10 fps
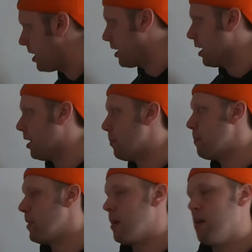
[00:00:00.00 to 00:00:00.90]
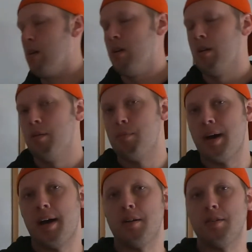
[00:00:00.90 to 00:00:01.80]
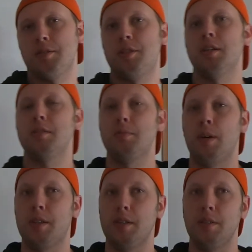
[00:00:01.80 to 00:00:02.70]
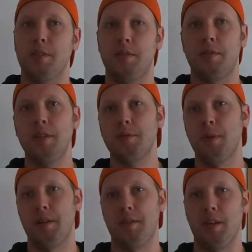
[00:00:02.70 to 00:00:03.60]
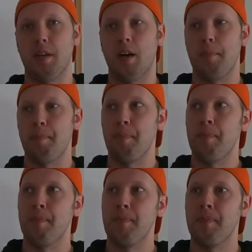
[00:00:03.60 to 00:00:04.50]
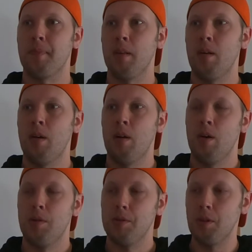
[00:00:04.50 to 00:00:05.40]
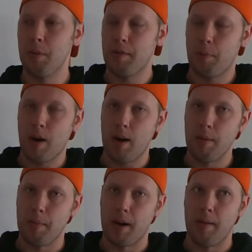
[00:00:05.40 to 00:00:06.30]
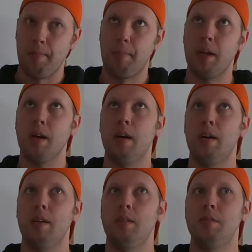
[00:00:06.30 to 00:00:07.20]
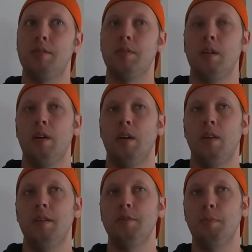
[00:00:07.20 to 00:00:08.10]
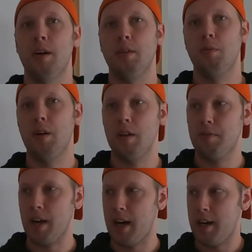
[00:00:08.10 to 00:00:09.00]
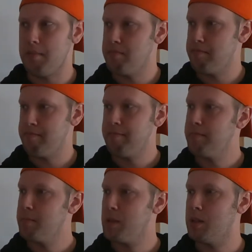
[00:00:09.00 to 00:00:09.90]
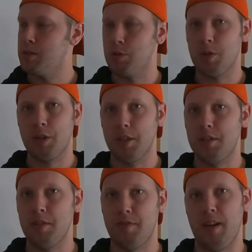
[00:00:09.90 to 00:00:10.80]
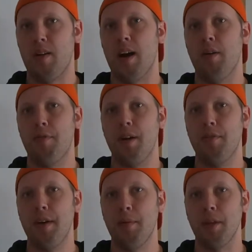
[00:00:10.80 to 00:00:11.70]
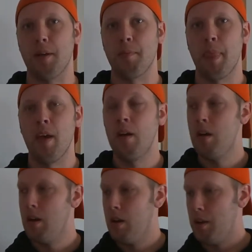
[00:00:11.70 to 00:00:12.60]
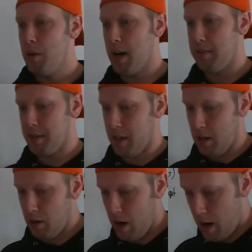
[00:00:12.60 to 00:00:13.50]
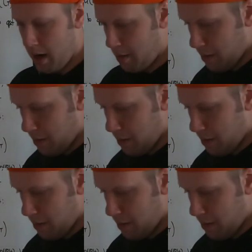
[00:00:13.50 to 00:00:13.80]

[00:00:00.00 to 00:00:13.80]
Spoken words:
income matters just as much as this month's income. There's a little bit of a problem there because this month, well, you've got consumer goods to figure out for your family. You have to go, all right,